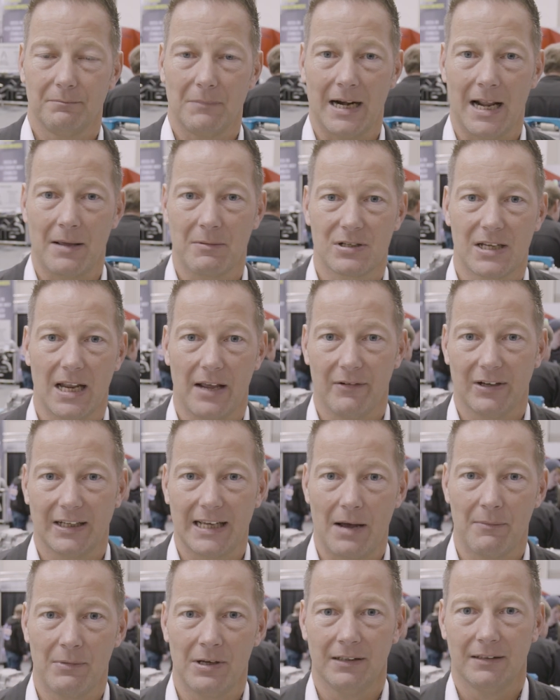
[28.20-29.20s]
My name is David
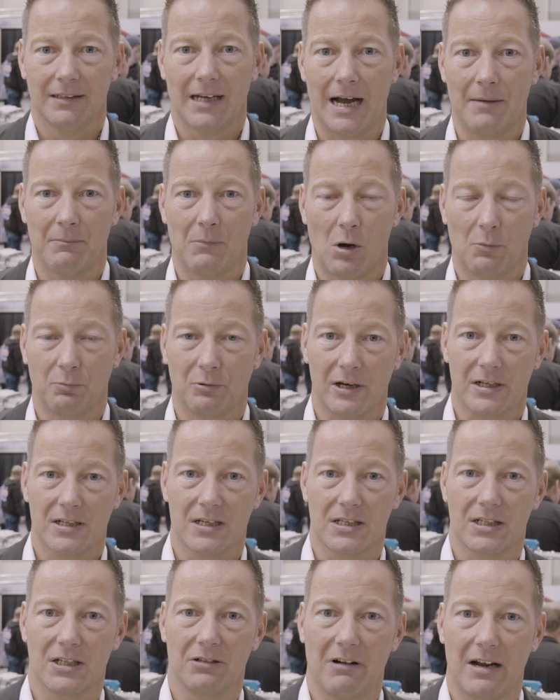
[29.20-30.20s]
Gammon. I'm
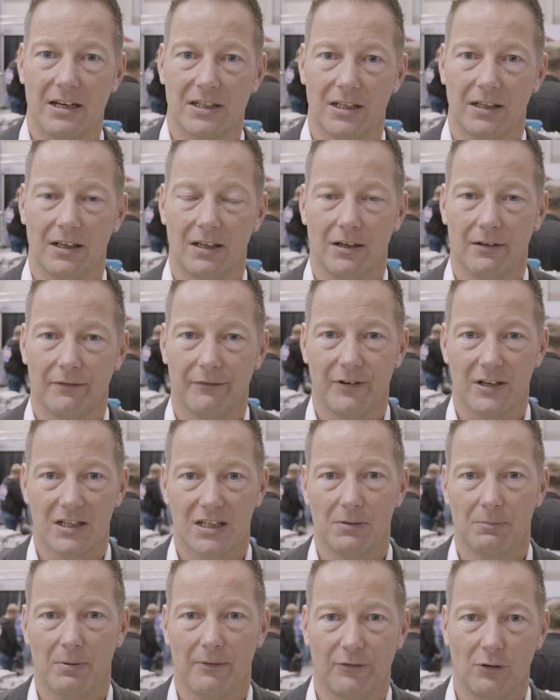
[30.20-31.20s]
Operations Director at
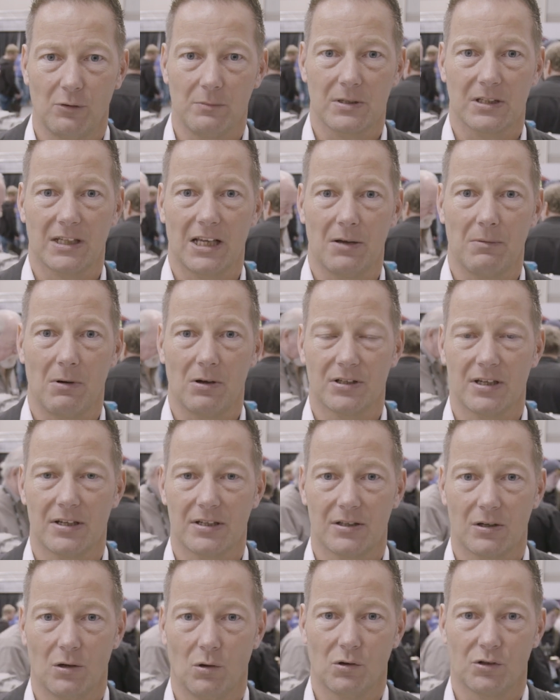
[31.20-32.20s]
Pfitzner Performance
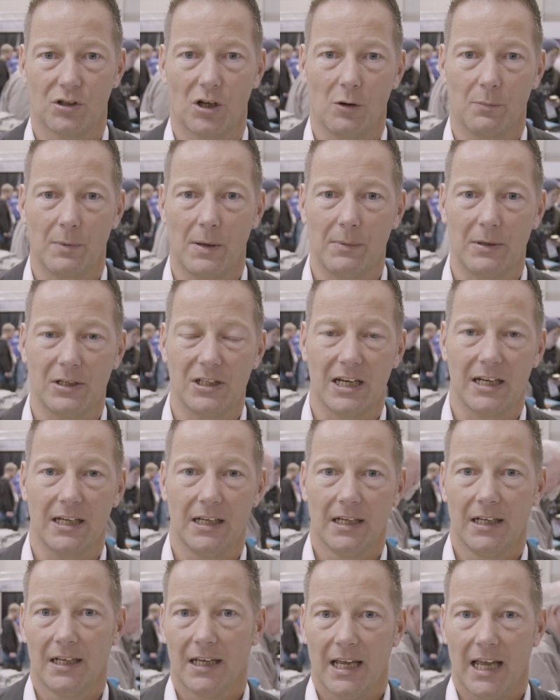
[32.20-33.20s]
Gearboxes, also PPG
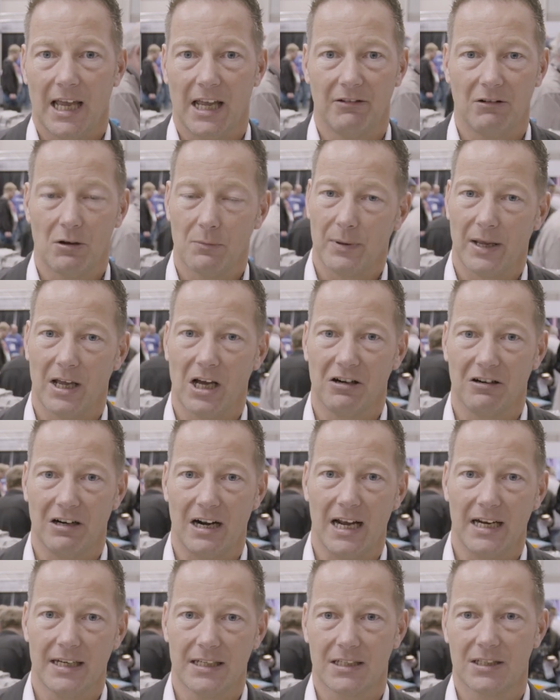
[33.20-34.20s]
here at
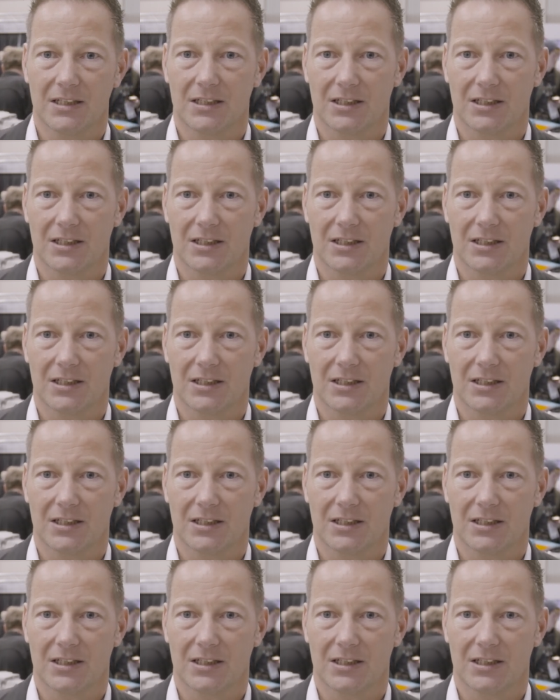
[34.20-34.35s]
PRI